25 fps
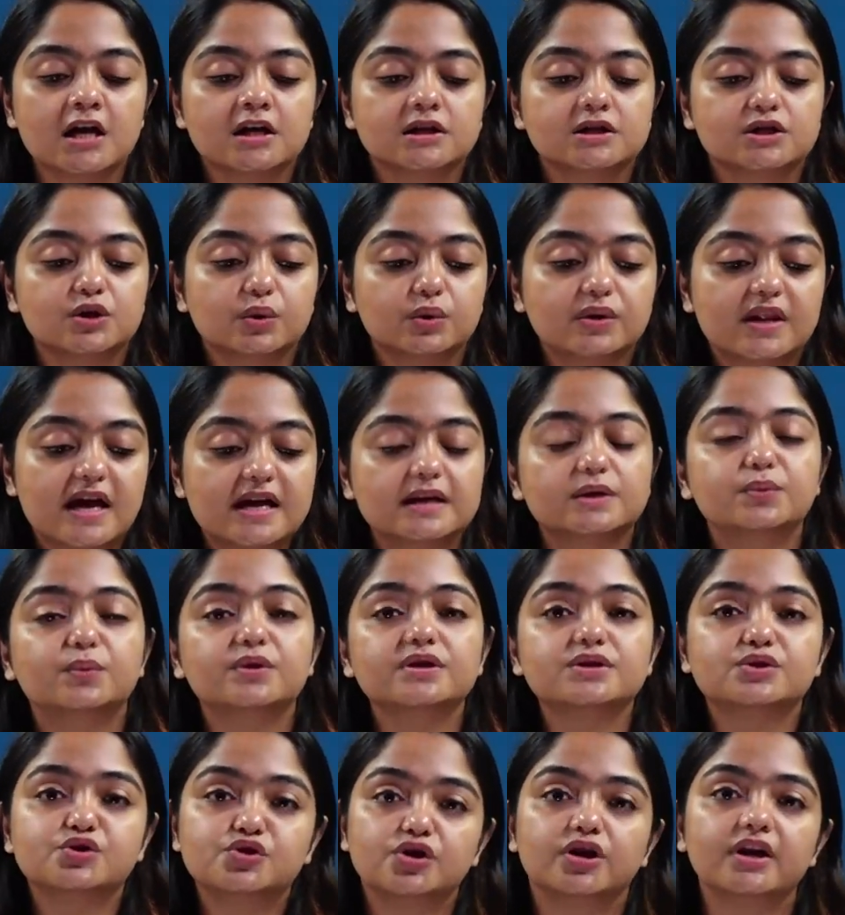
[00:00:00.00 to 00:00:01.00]
so that
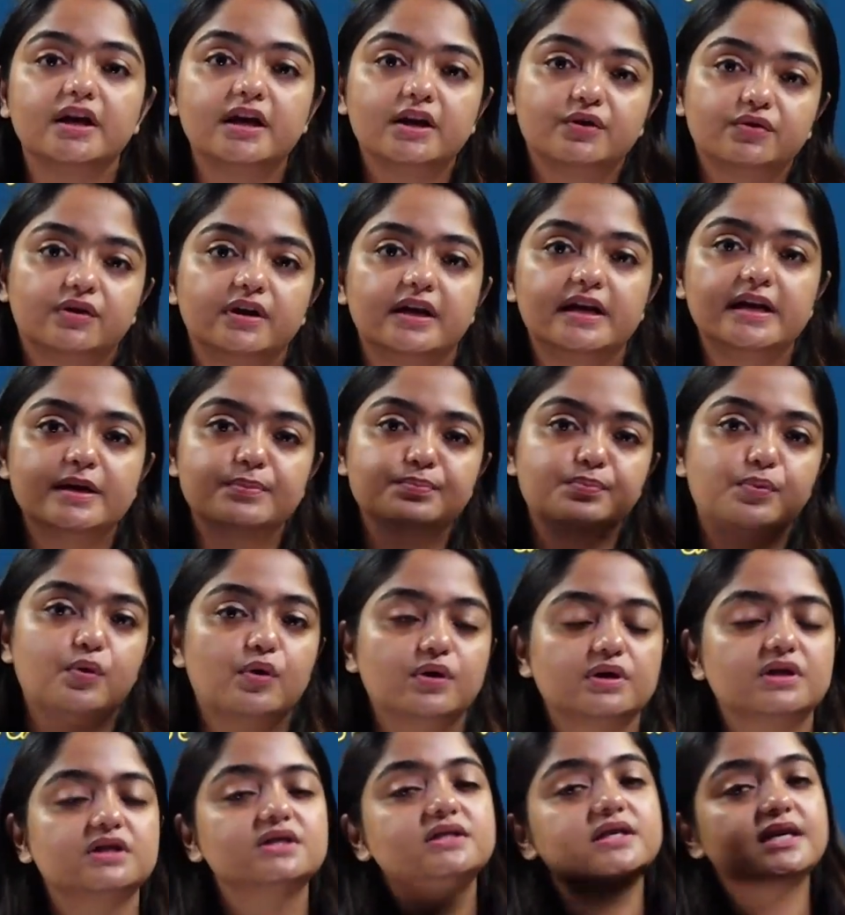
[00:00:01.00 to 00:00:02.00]
was really really
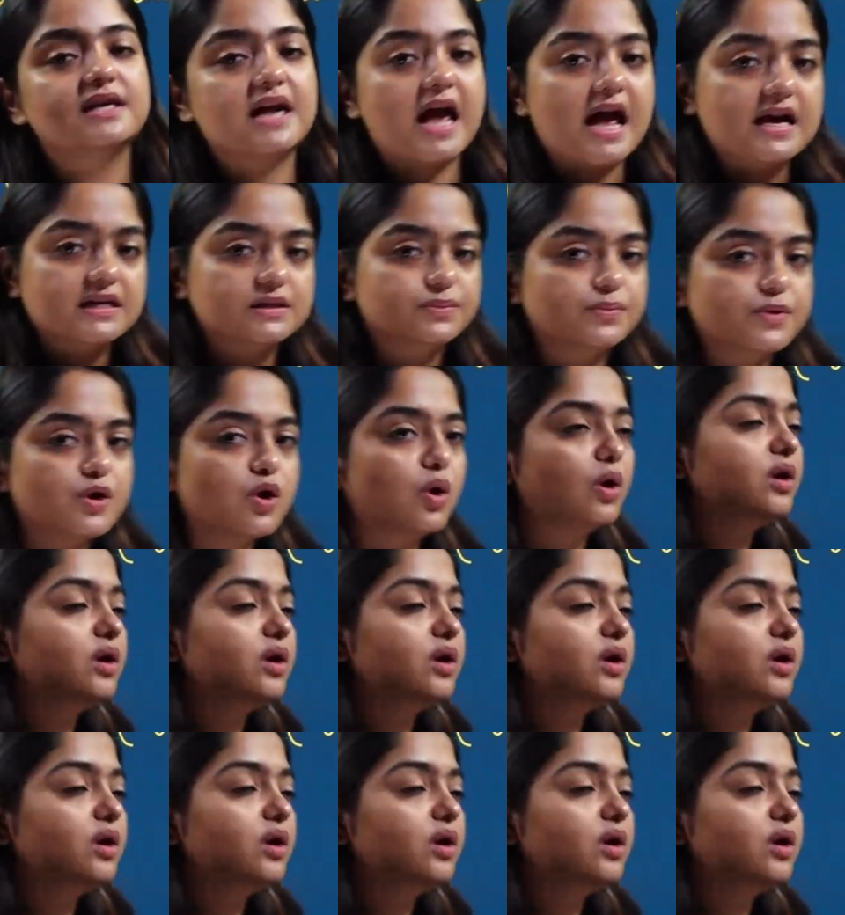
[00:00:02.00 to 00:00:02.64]
important and as we